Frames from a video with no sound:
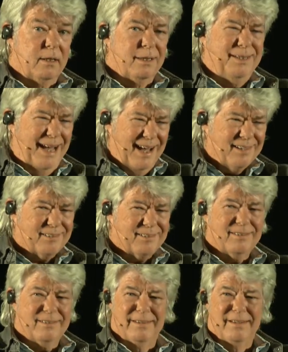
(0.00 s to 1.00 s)

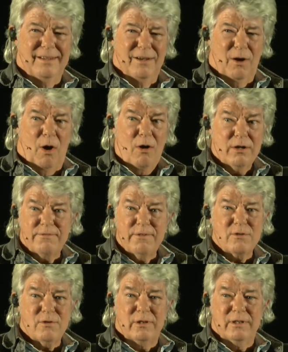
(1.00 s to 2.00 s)
Yes,
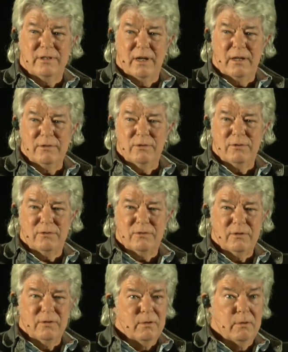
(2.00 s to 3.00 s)
artificial
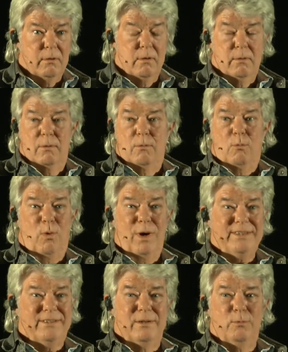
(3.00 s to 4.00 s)
intelligence,
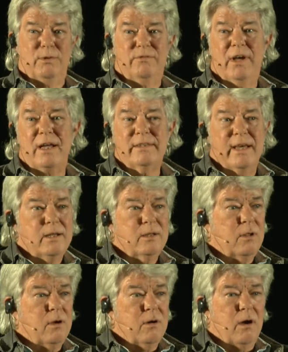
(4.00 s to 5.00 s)
what? We've got that
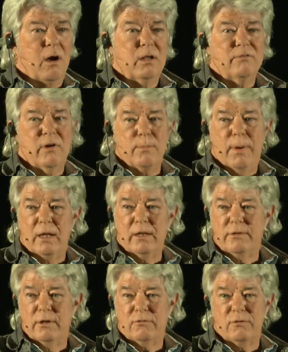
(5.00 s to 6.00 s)
in all of our
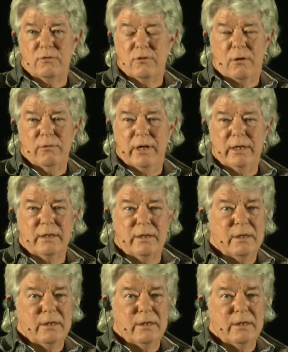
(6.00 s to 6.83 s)
politicians already,